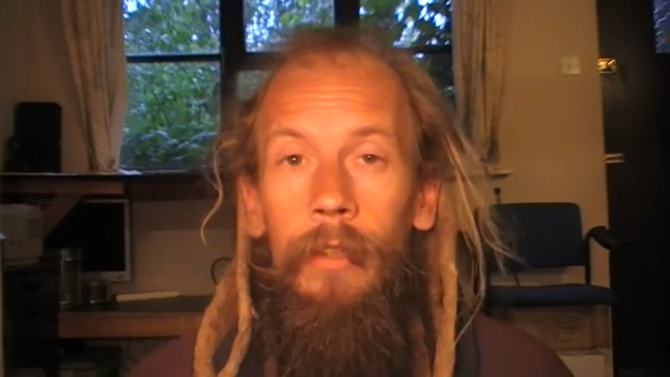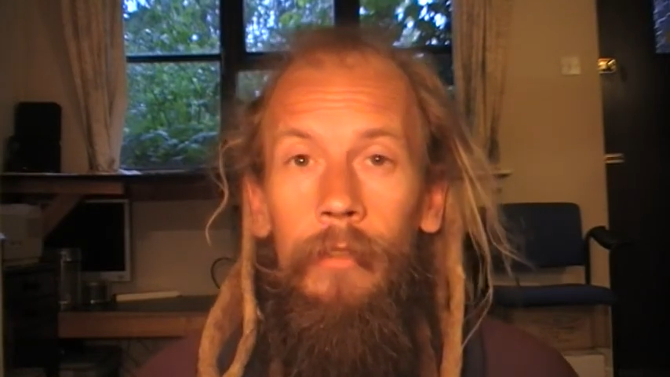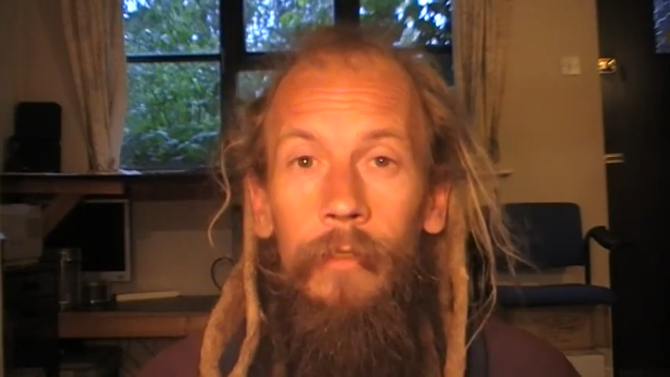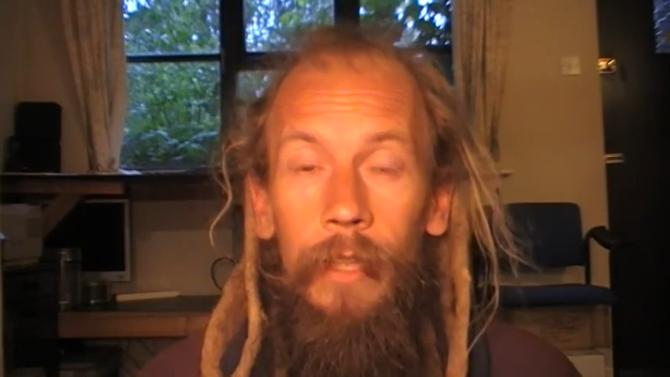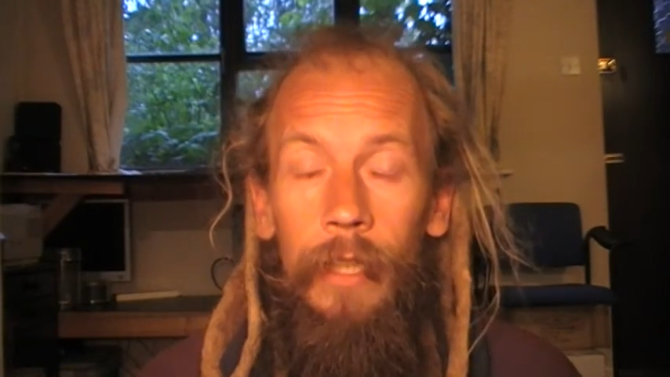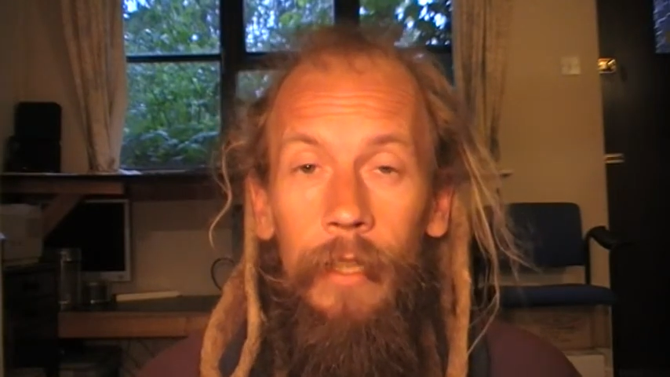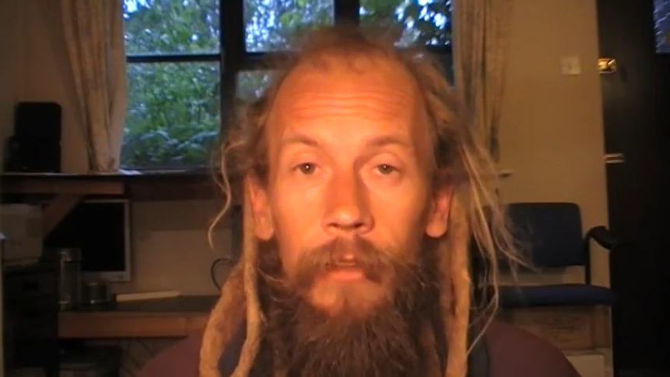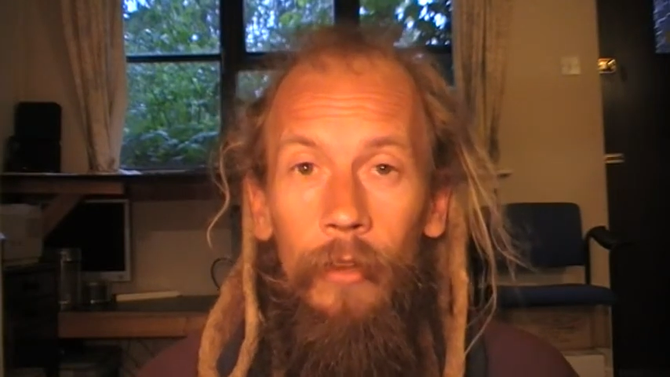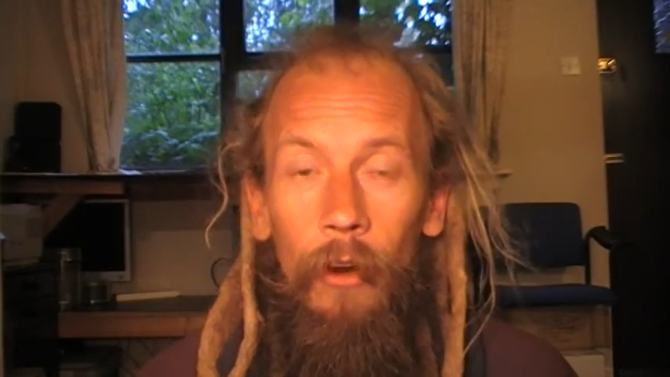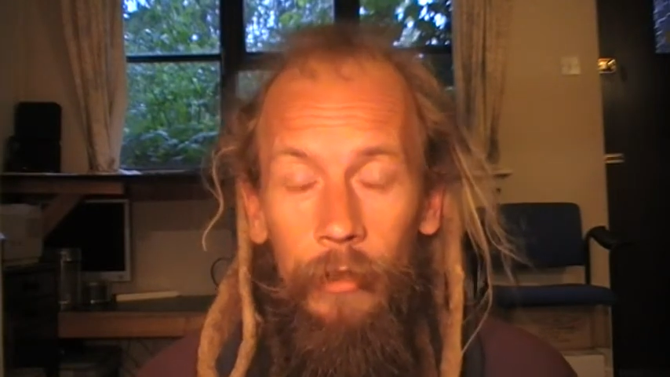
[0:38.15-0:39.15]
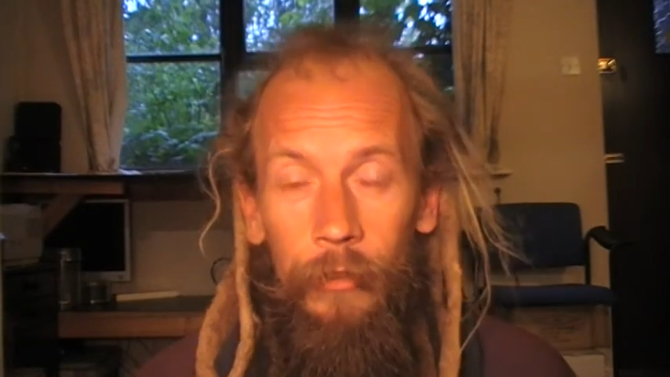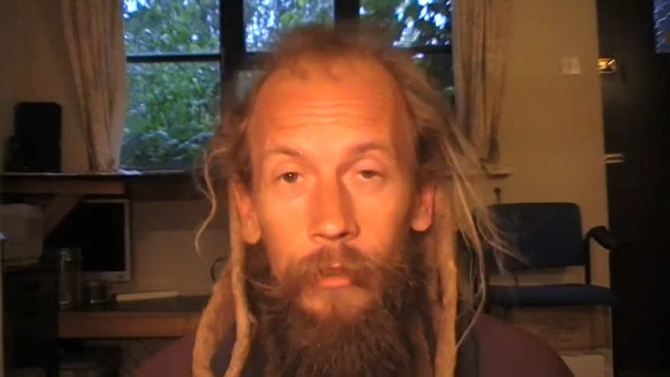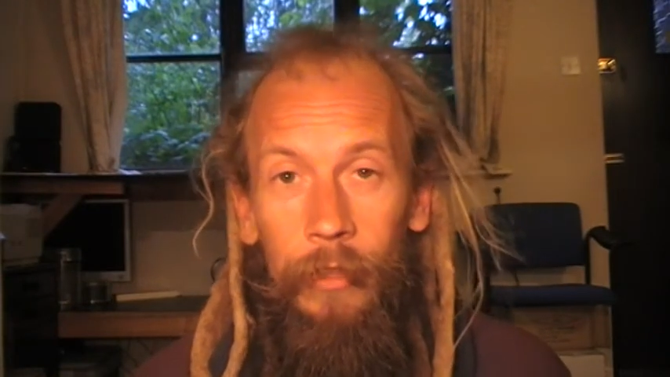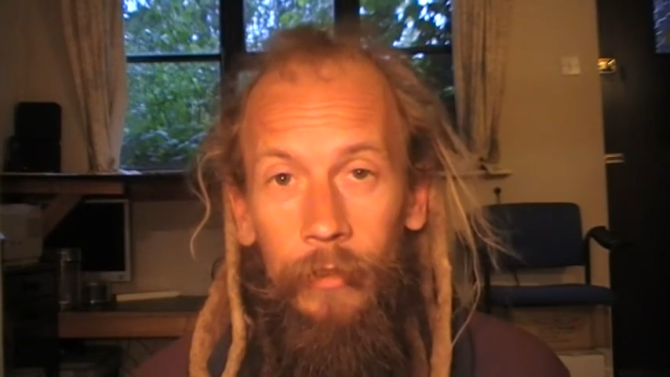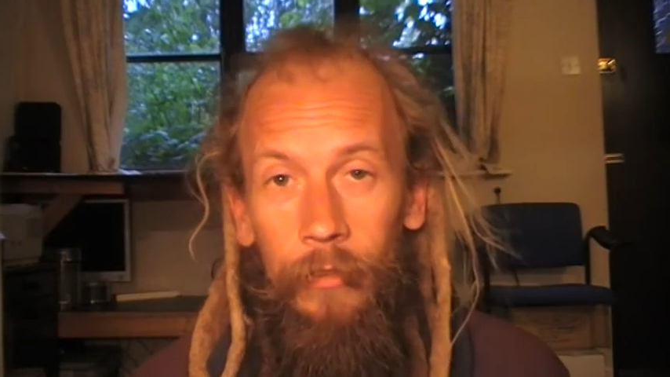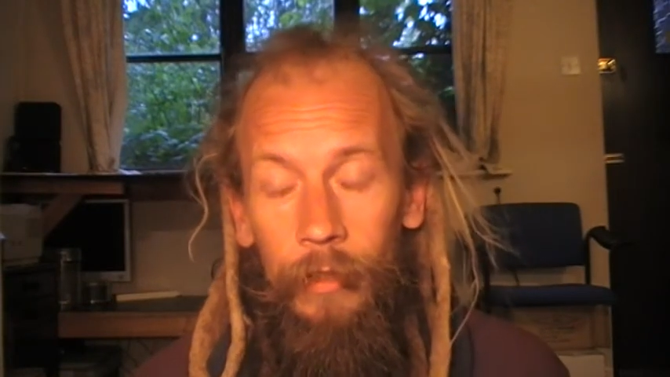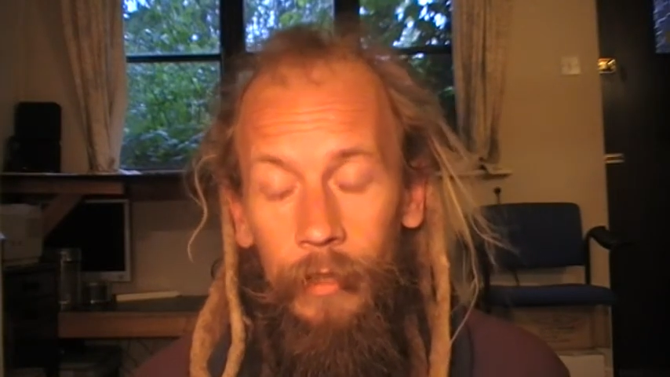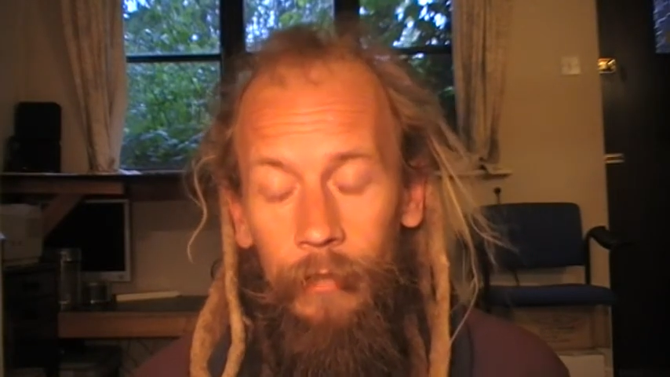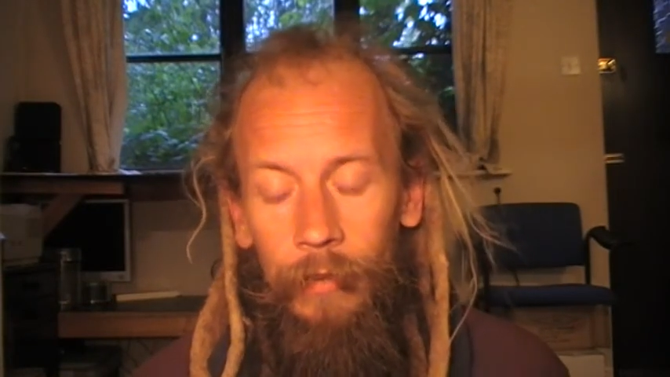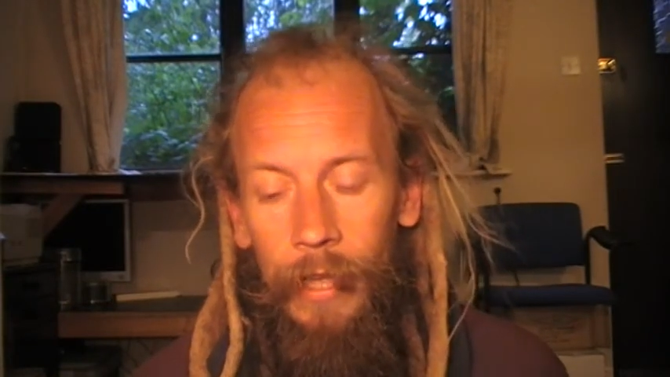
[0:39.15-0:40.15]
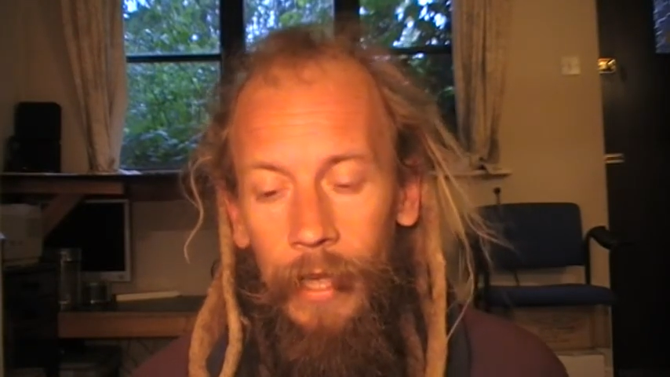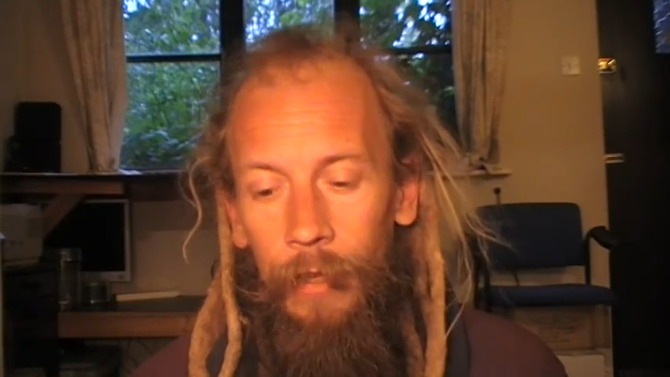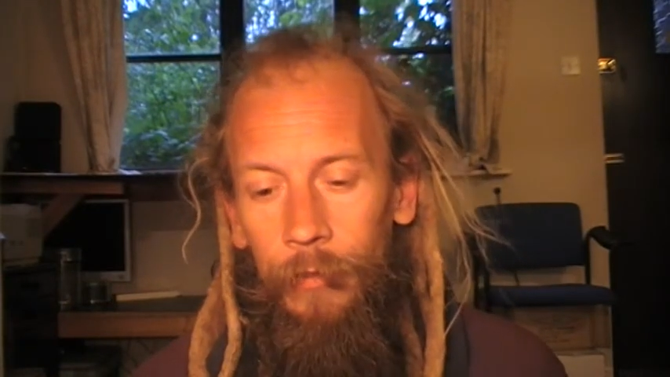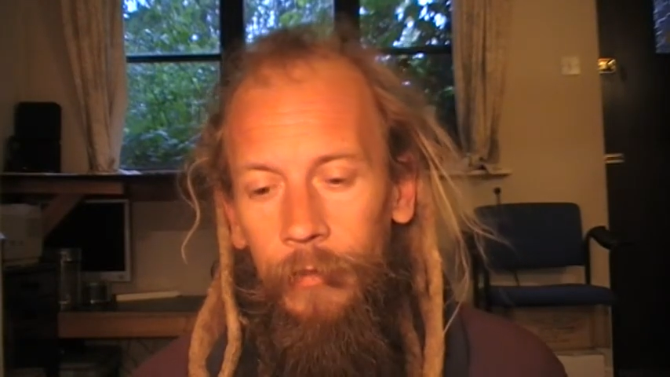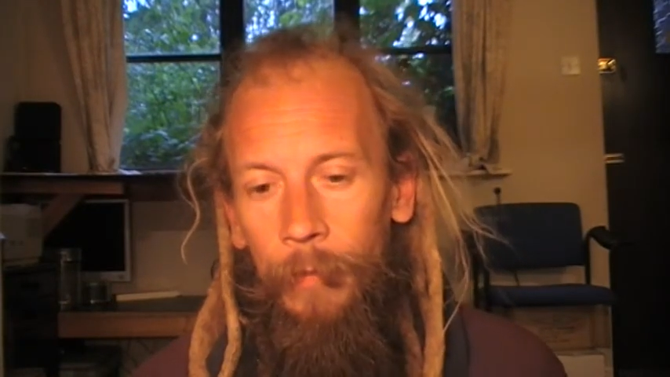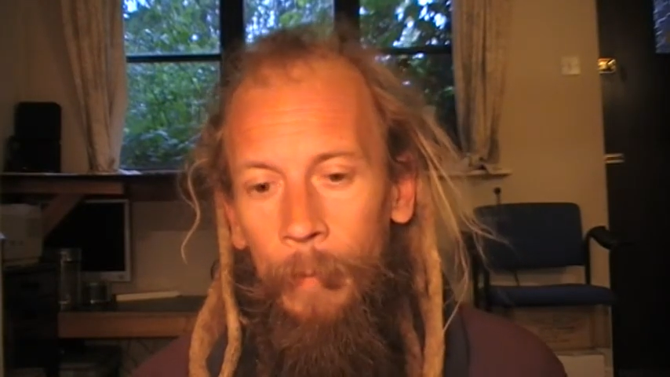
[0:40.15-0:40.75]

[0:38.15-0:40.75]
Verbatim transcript: seeing its origins and everything else.